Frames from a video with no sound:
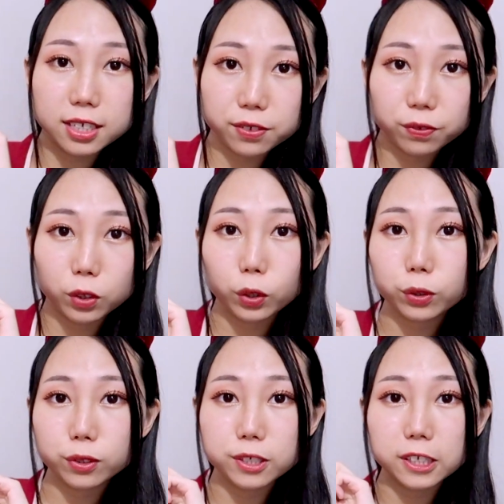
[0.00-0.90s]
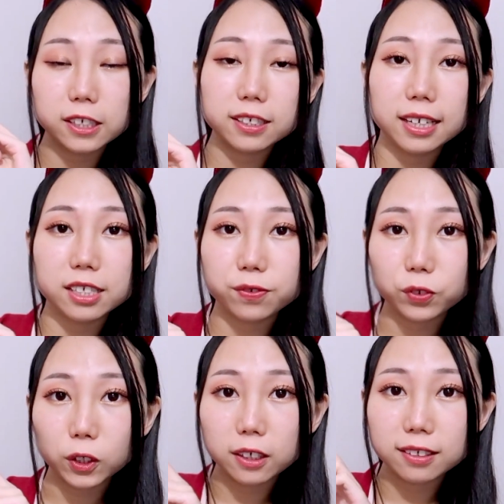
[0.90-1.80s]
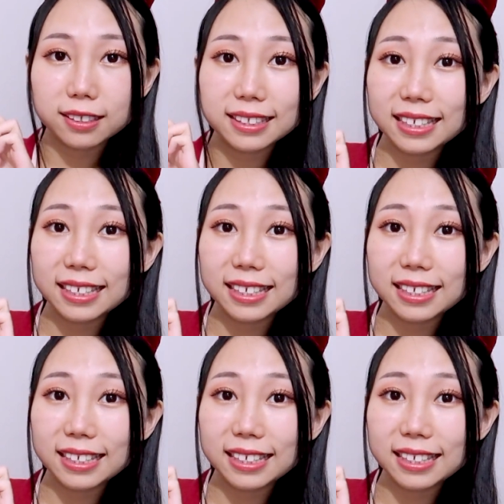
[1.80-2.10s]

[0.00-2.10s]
this floral skirt is from